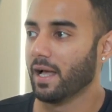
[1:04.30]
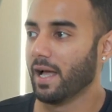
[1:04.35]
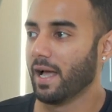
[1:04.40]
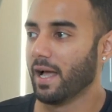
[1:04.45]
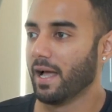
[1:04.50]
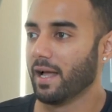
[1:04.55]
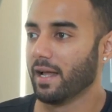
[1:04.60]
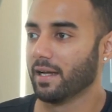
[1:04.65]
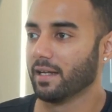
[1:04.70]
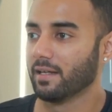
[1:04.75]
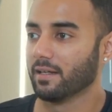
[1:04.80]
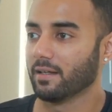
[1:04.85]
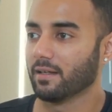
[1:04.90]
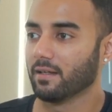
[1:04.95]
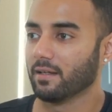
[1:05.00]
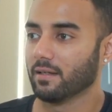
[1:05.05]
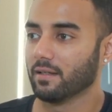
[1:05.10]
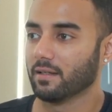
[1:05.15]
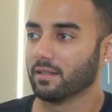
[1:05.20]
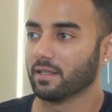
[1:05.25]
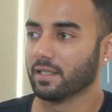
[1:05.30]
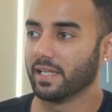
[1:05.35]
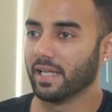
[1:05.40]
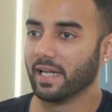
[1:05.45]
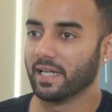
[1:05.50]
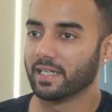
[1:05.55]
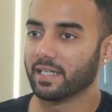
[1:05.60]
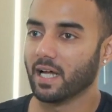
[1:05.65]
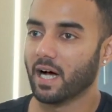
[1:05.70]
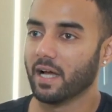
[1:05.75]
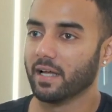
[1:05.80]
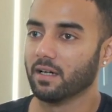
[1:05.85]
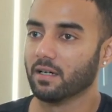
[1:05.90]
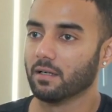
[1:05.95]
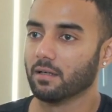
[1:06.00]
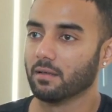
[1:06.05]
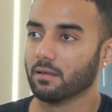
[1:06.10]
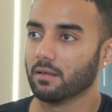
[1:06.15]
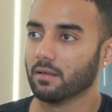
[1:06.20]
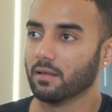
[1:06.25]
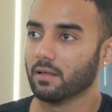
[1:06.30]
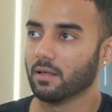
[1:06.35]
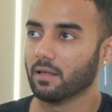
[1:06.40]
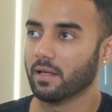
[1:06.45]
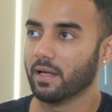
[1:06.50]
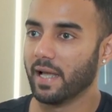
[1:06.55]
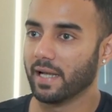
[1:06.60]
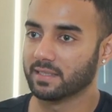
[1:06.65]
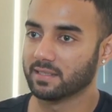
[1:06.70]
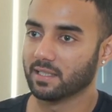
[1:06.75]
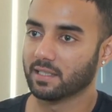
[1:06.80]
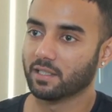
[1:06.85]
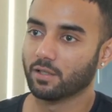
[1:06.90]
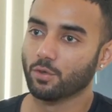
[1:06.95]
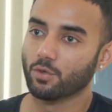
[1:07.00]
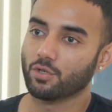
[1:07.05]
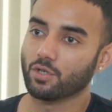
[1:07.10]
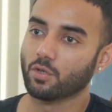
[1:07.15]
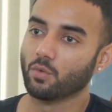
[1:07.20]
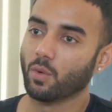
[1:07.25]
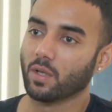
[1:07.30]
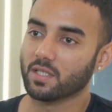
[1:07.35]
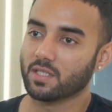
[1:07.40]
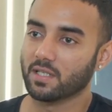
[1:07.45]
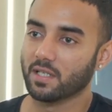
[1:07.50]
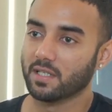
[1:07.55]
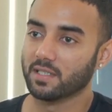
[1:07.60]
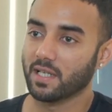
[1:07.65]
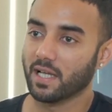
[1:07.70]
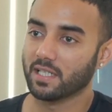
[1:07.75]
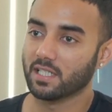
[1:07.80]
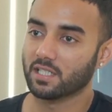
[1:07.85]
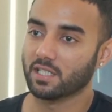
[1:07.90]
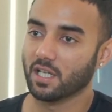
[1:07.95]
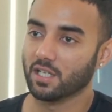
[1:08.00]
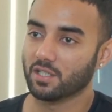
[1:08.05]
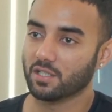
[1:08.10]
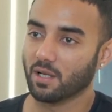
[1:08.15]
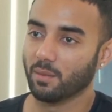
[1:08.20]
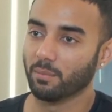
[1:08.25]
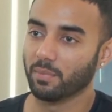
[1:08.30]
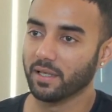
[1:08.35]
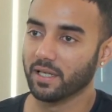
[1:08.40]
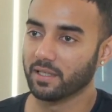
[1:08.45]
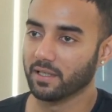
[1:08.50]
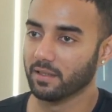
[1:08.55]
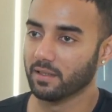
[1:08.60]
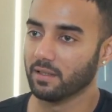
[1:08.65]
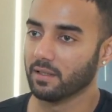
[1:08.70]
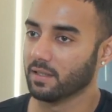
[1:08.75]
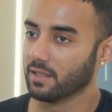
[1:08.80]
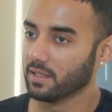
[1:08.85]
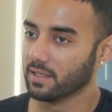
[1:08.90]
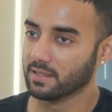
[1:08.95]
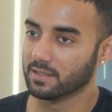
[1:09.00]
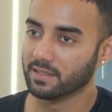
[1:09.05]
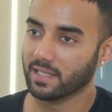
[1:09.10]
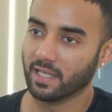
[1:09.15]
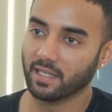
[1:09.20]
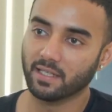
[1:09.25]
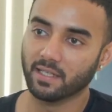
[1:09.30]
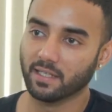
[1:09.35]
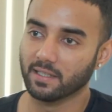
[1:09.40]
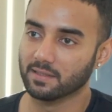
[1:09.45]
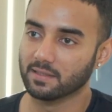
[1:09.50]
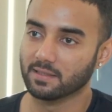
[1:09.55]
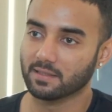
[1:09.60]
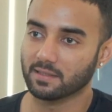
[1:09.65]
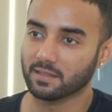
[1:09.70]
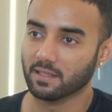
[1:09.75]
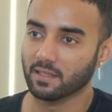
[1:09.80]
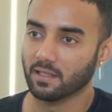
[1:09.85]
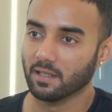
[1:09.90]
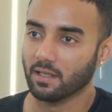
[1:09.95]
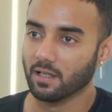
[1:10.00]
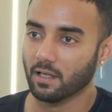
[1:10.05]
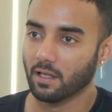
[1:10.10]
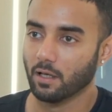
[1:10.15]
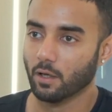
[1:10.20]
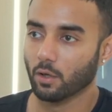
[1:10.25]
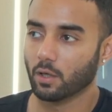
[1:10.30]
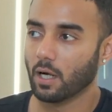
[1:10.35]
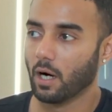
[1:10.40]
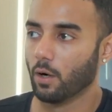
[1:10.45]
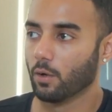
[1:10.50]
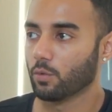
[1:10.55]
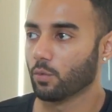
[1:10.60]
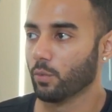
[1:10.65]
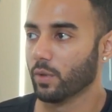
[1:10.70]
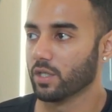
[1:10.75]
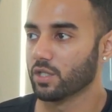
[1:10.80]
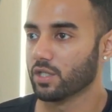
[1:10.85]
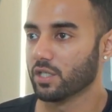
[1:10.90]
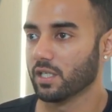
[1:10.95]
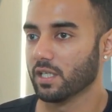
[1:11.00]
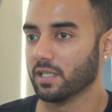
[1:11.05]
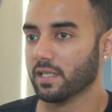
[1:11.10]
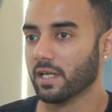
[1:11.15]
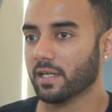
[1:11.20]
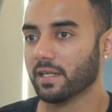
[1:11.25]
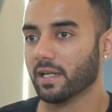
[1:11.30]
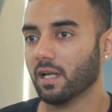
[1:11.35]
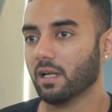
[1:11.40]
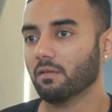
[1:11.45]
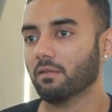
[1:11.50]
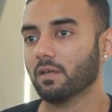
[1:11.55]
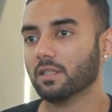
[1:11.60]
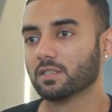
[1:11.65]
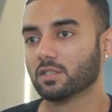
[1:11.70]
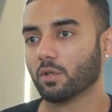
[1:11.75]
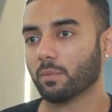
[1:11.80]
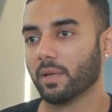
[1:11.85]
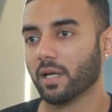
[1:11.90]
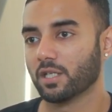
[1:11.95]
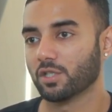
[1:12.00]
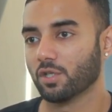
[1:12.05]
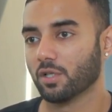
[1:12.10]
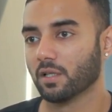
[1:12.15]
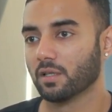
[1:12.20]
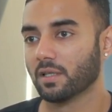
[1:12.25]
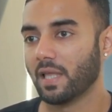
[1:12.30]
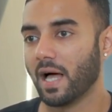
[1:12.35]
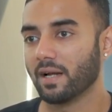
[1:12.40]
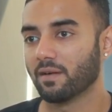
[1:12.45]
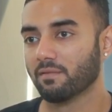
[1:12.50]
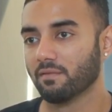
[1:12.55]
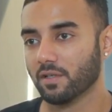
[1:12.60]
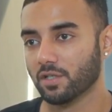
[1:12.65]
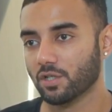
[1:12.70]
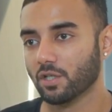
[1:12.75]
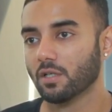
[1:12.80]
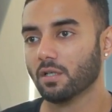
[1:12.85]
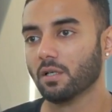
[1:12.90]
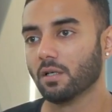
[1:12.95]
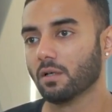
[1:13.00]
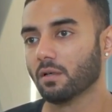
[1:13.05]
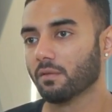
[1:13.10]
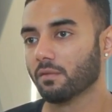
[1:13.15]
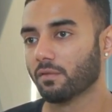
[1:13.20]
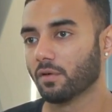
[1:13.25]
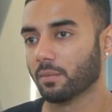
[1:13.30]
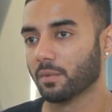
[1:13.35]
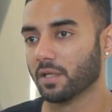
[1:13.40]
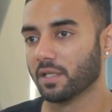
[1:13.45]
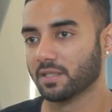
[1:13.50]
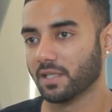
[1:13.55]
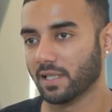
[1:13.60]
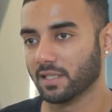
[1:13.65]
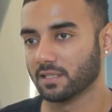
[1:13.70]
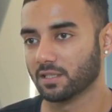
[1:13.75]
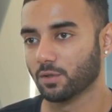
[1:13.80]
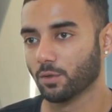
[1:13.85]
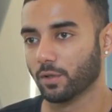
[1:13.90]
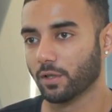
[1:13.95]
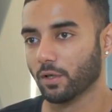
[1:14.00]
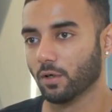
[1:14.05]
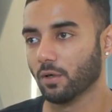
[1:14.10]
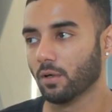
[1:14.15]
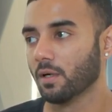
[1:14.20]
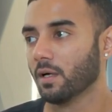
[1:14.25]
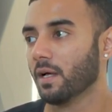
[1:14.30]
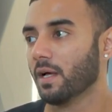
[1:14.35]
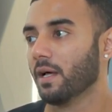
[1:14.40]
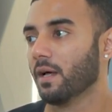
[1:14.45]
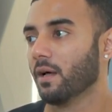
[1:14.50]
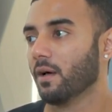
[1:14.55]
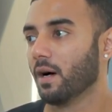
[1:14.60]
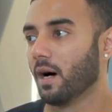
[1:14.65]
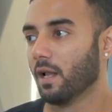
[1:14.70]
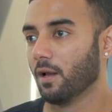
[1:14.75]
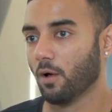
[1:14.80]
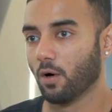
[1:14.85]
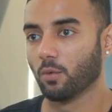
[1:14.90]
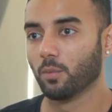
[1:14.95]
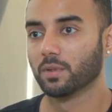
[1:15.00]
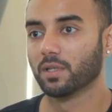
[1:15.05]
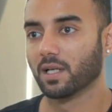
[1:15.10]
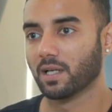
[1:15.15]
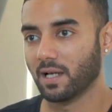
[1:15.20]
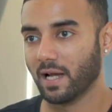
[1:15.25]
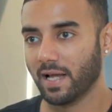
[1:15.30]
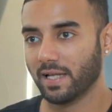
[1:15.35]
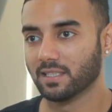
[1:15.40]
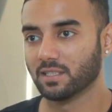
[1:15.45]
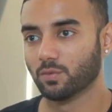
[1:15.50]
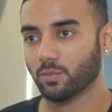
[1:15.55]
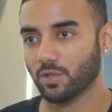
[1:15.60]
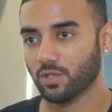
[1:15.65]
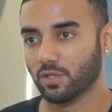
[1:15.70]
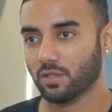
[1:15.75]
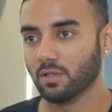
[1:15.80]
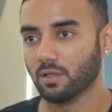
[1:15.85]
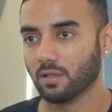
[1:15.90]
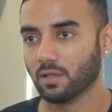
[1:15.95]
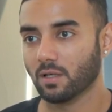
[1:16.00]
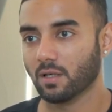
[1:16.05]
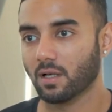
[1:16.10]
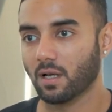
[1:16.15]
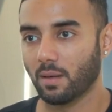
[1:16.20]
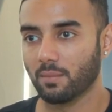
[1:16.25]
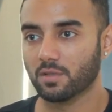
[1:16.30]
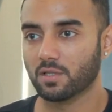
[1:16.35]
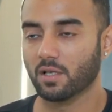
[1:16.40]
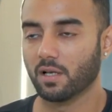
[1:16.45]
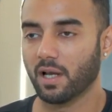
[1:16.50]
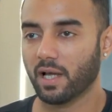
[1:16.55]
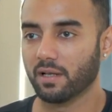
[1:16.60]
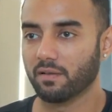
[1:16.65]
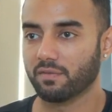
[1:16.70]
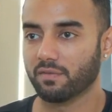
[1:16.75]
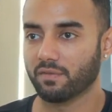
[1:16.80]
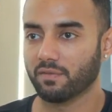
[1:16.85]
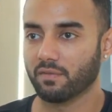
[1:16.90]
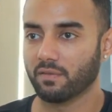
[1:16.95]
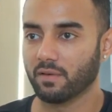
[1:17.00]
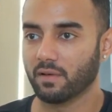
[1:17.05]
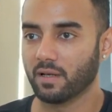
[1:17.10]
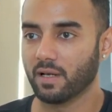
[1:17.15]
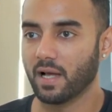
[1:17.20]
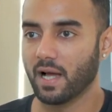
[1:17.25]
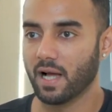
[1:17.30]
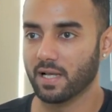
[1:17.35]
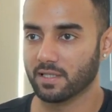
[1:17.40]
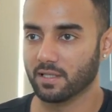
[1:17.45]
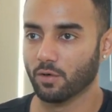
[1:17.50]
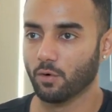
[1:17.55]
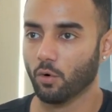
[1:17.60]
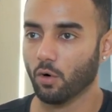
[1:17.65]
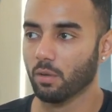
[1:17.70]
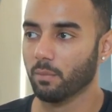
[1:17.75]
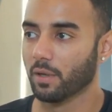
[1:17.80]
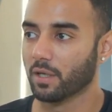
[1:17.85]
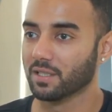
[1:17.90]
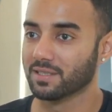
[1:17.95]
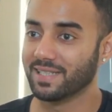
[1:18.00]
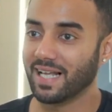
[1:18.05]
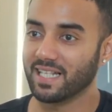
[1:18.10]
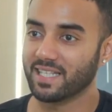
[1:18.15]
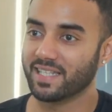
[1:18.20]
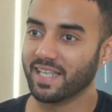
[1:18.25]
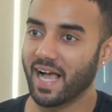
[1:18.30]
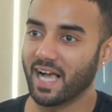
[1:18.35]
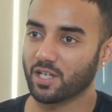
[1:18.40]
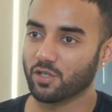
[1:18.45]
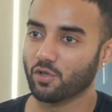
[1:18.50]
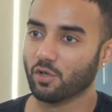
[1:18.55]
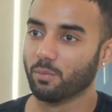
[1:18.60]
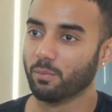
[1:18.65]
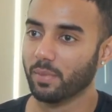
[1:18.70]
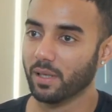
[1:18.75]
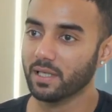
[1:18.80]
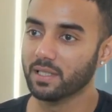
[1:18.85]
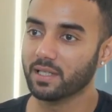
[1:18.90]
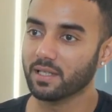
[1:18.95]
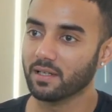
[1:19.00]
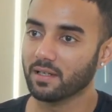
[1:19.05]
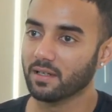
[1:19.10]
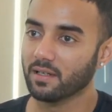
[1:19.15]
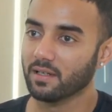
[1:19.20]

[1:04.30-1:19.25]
And the entire execution, once the design stage is completed, is then his lookout, which he then delivers to make sure that that vision from the design studio, along with the client's vision, comes to life as a whole, because that's the actual built